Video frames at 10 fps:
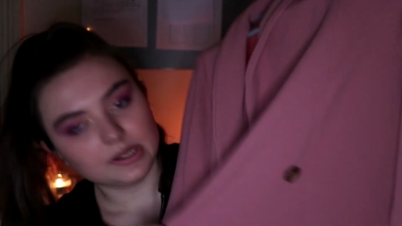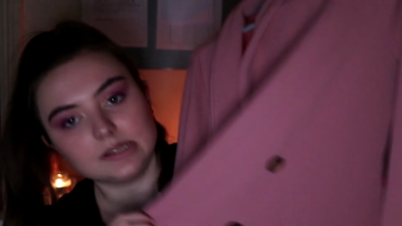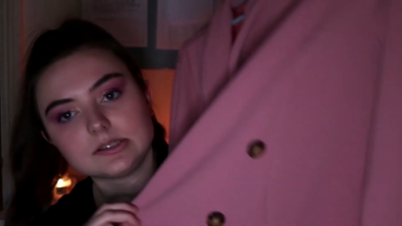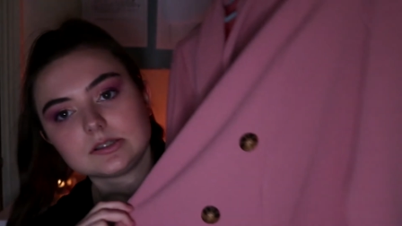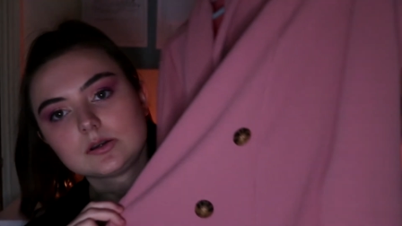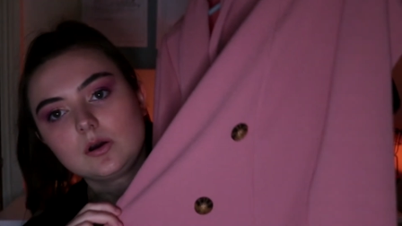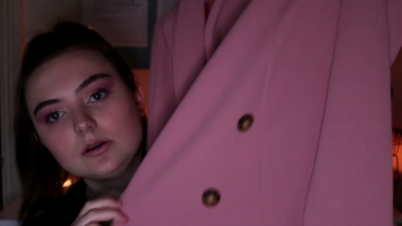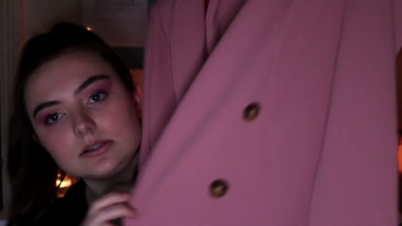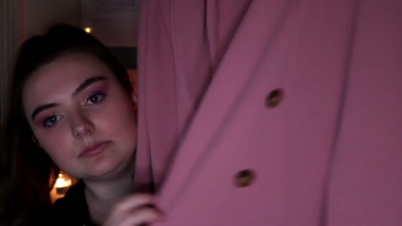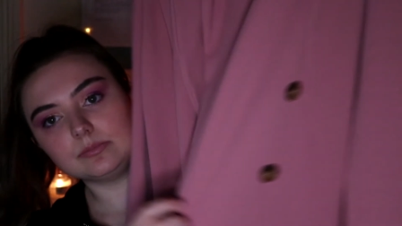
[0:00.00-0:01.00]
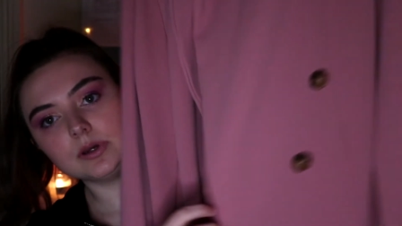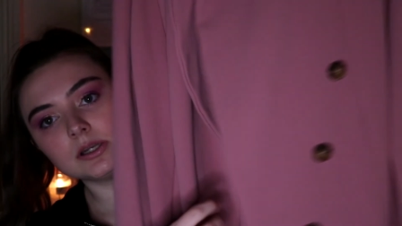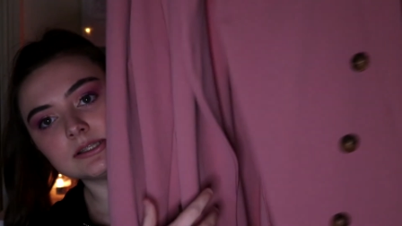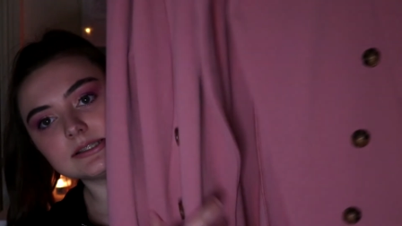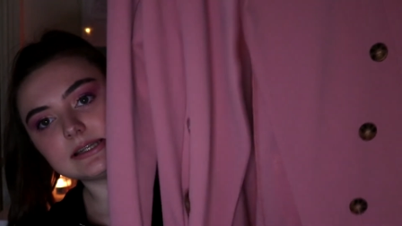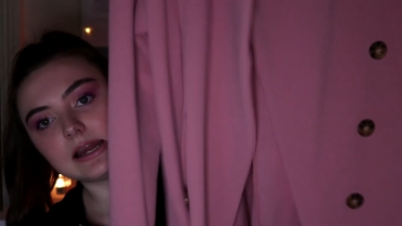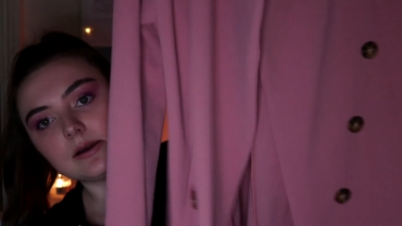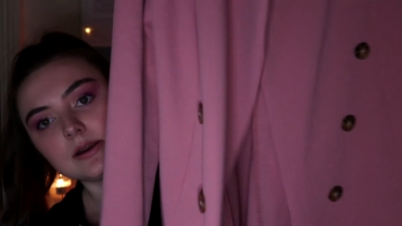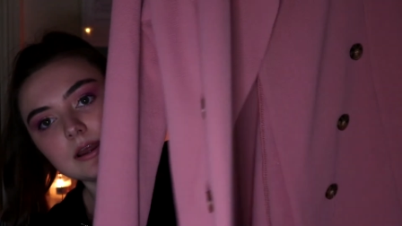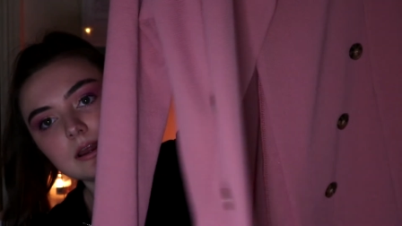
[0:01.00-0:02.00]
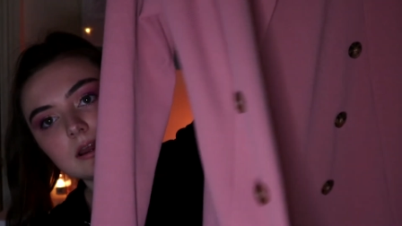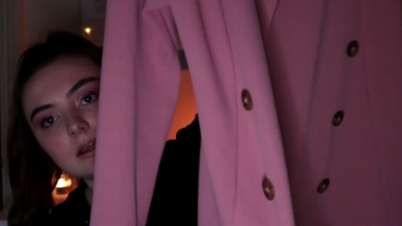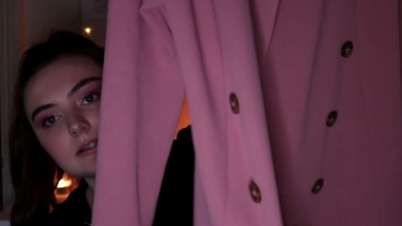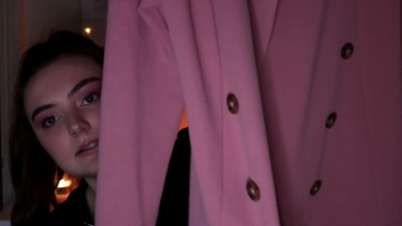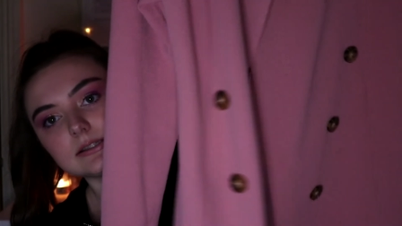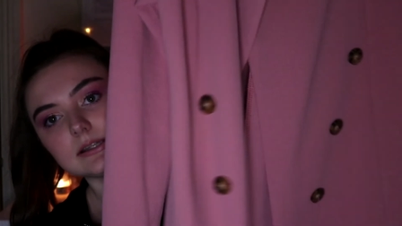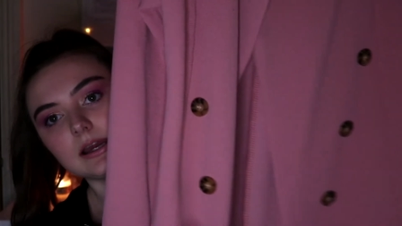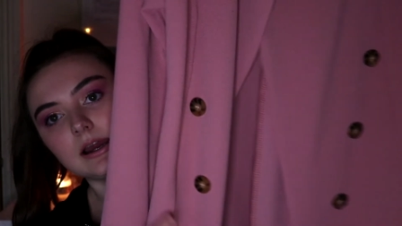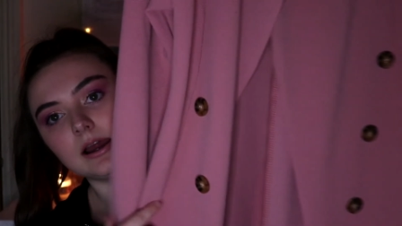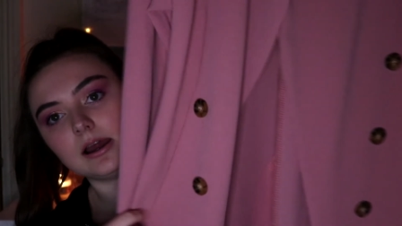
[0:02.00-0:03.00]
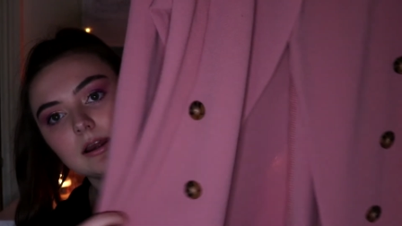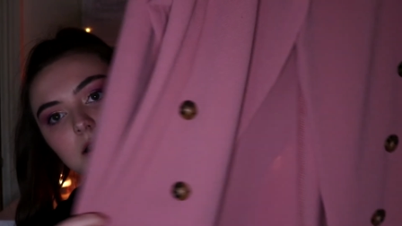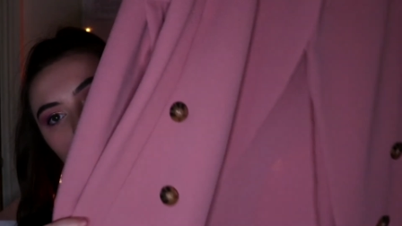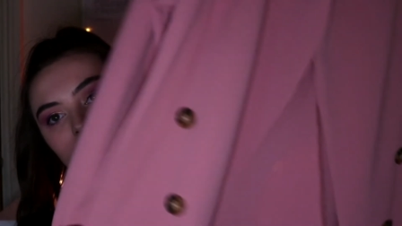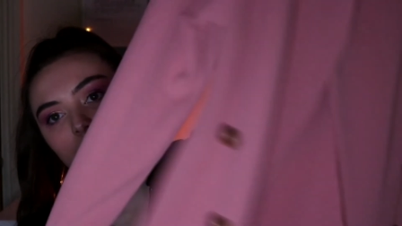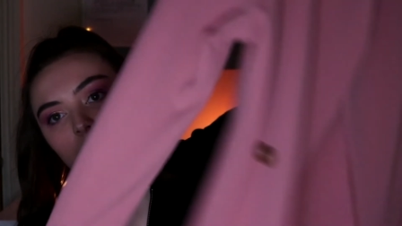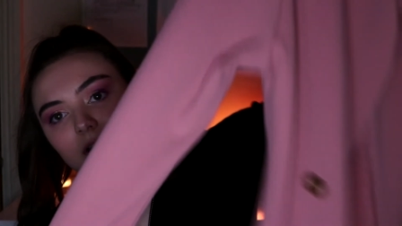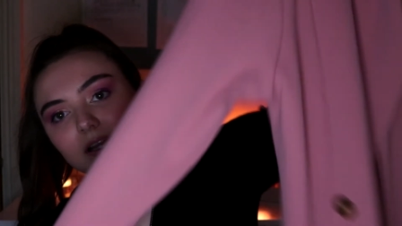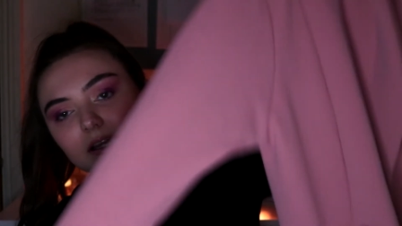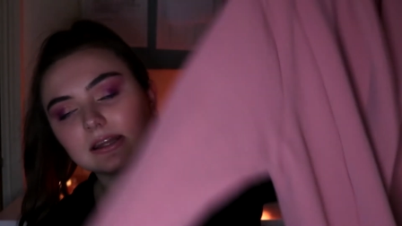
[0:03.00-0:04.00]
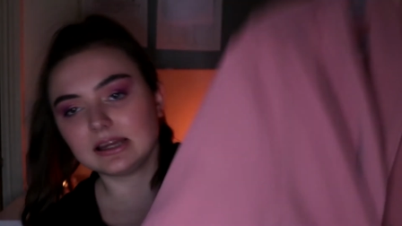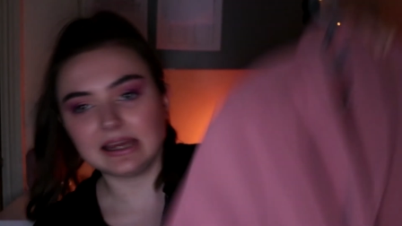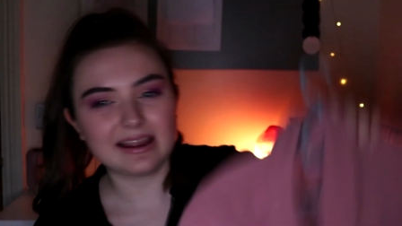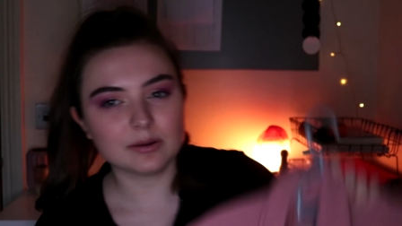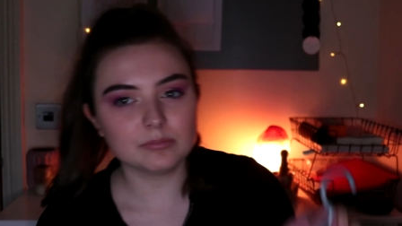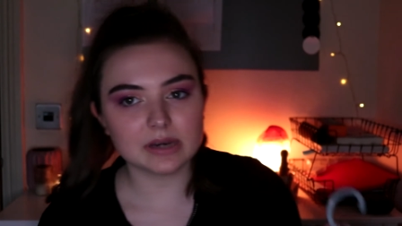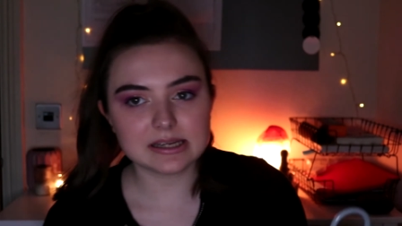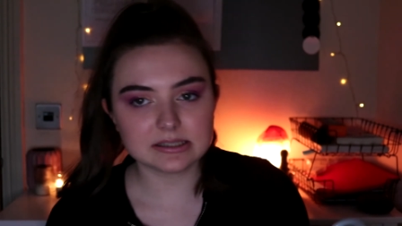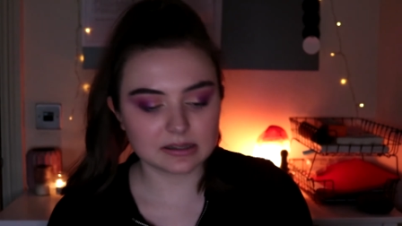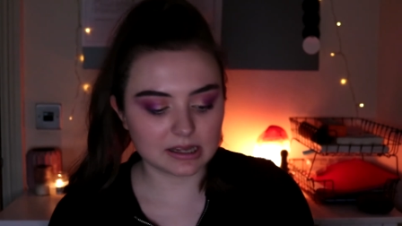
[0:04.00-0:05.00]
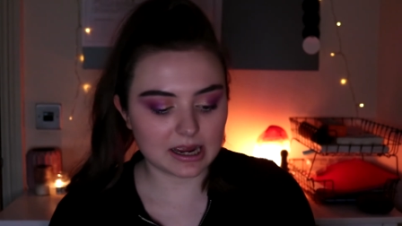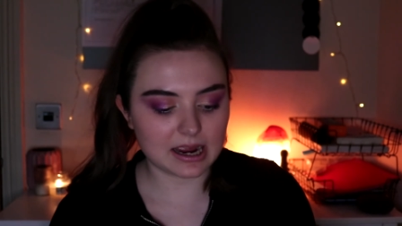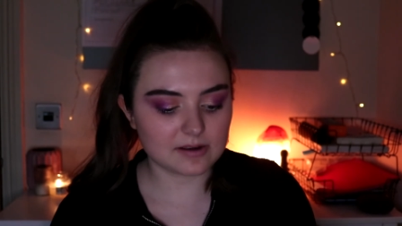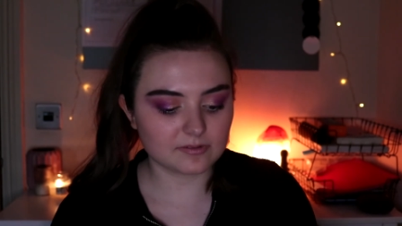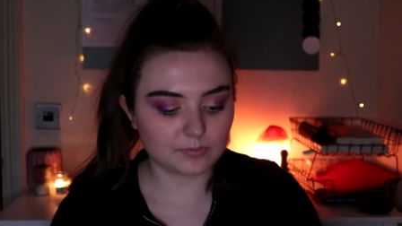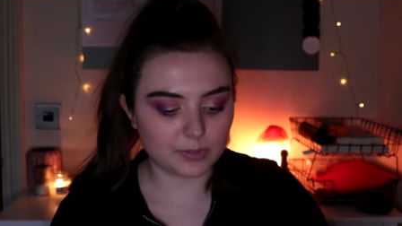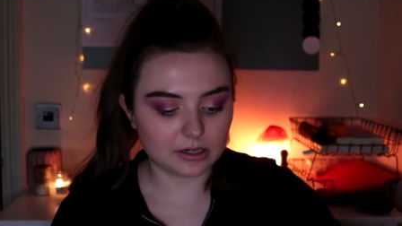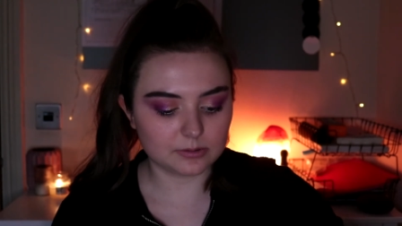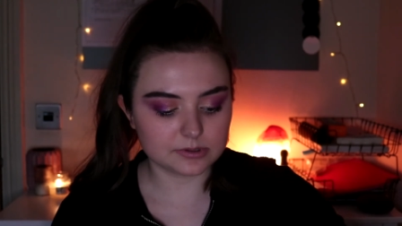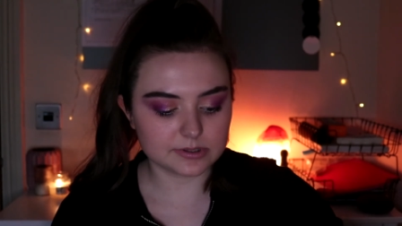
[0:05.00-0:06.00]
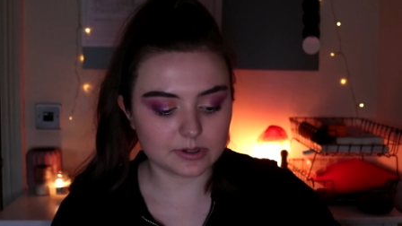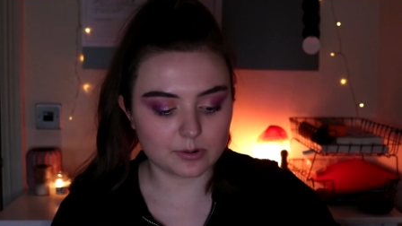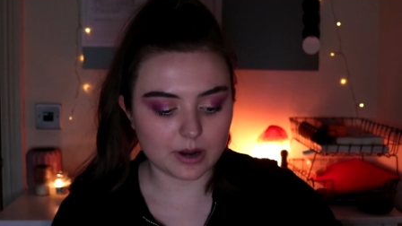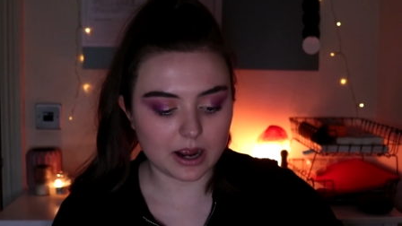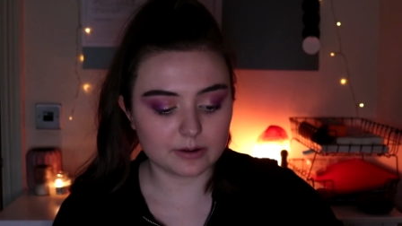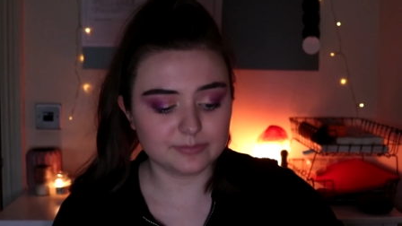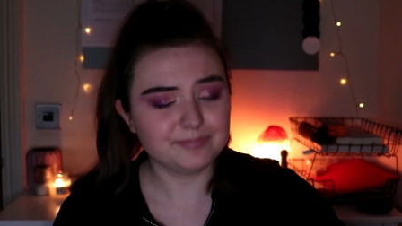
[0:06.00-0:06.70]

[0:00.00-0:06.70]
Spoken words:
It's got some buttons down it. I really wanted like the gingham blazer they have, but it was sold out,